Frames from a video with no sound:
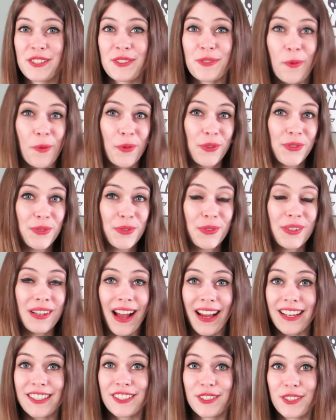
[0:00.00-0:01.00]
is also
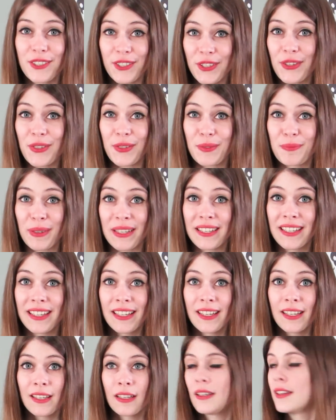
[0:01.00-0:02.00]
kind of cute, but
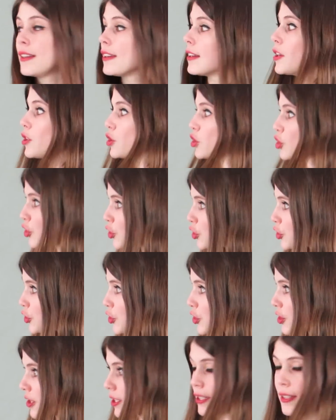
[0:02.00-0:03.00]

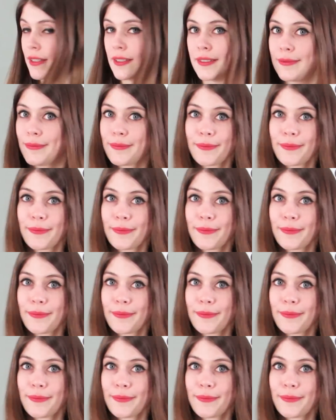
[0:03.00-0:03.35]
shht.